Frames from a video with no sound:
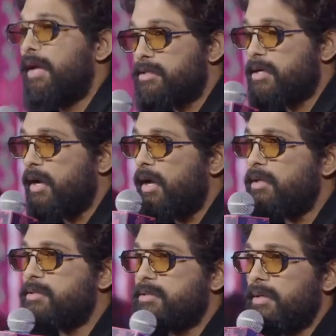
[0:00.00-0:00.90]
It's
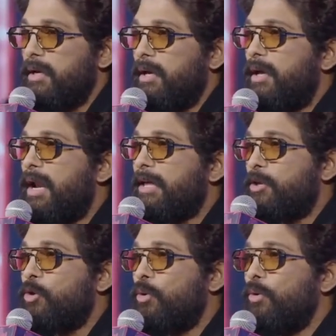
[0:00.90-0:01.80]
girls like
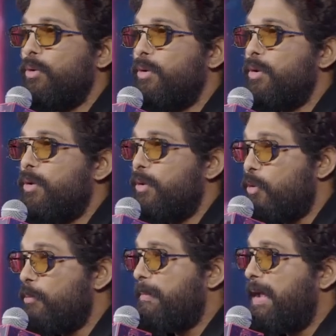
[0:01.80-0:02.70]
you
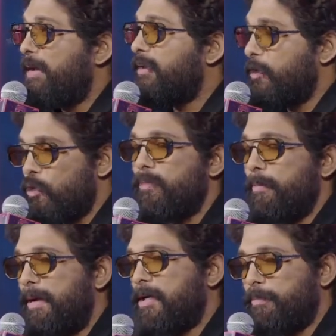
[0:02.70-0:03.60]
who make the room a
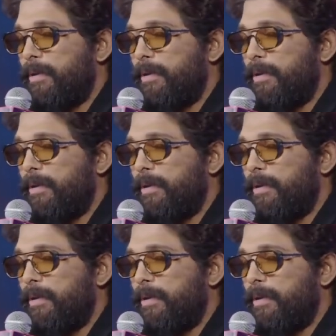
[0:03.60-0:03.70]
better